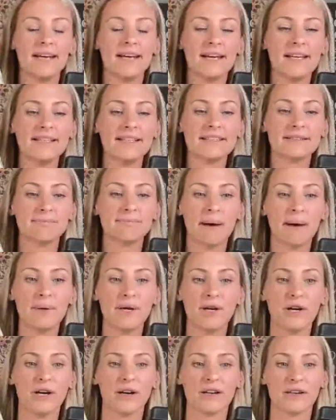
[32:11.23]
is my
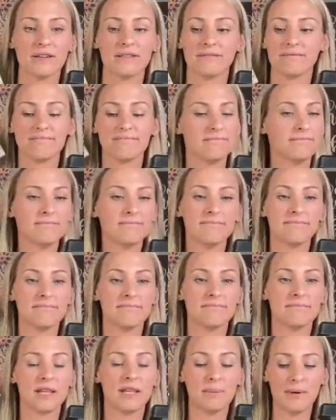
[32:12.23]
book,
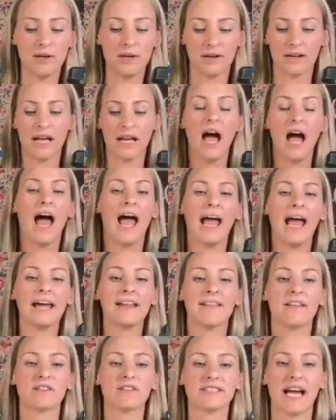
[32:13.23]
the book.
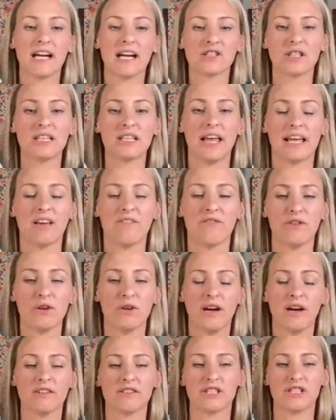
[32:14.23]
And there's actually, like, if
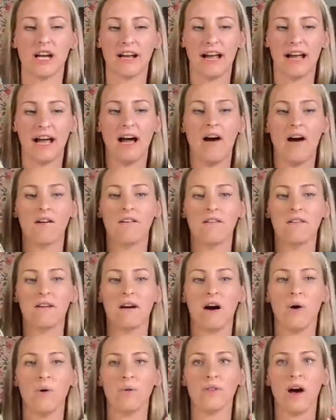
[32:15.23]
you go to check out
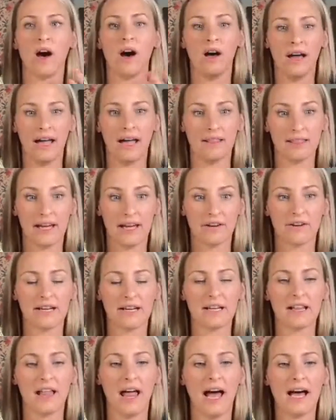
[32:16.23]
on the
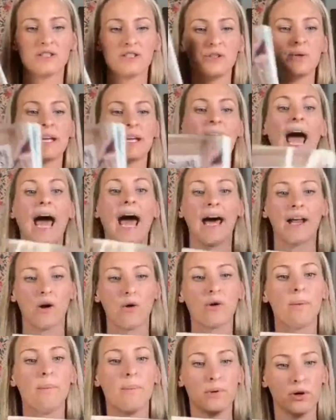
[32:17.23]
lettering class, you can add
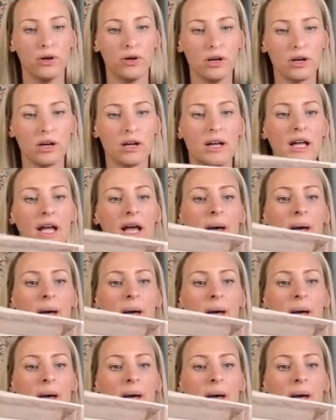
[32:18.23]
on a book.